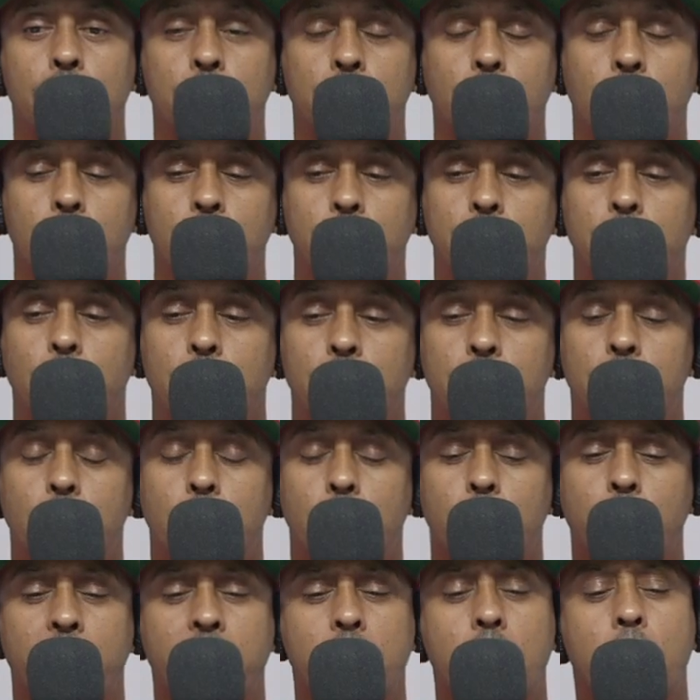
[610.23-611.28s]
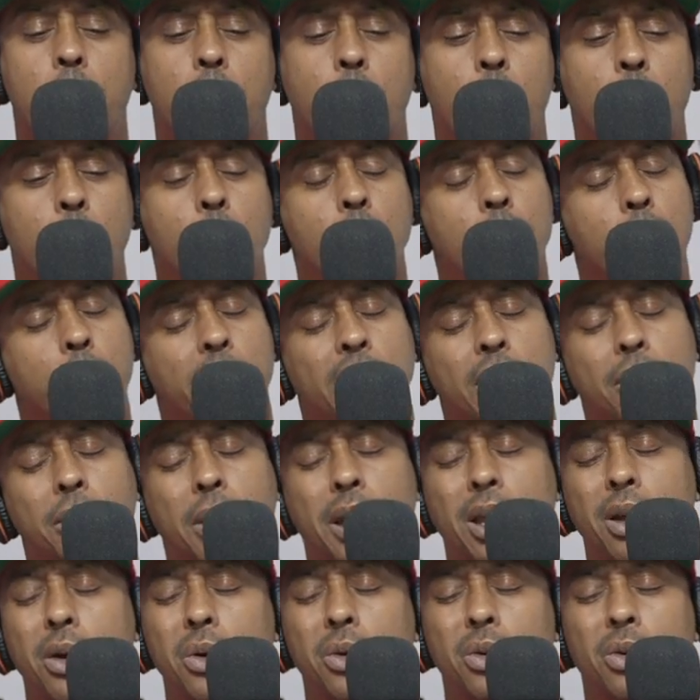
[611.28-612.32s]
on, tapes. So, hold up. Listen, so, so, to wait, what I'm no, saying. No, hold on, wait,
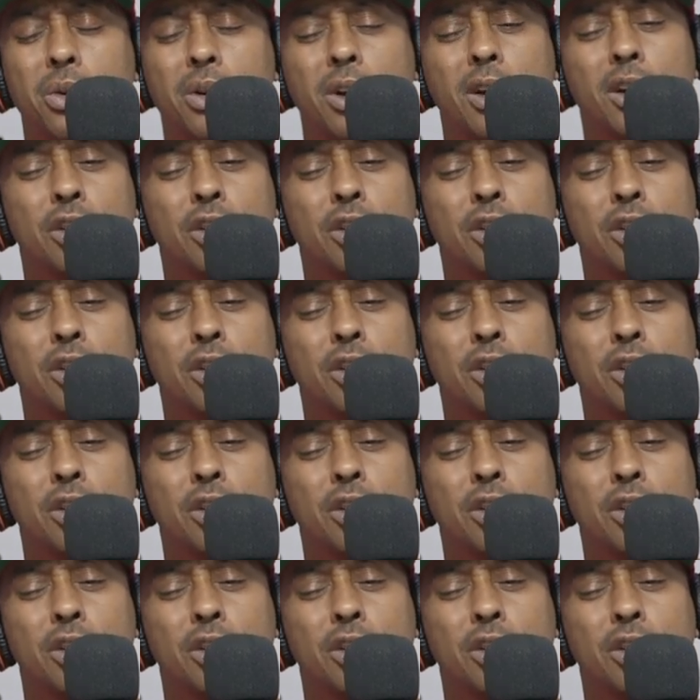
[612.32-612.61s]
wait, hold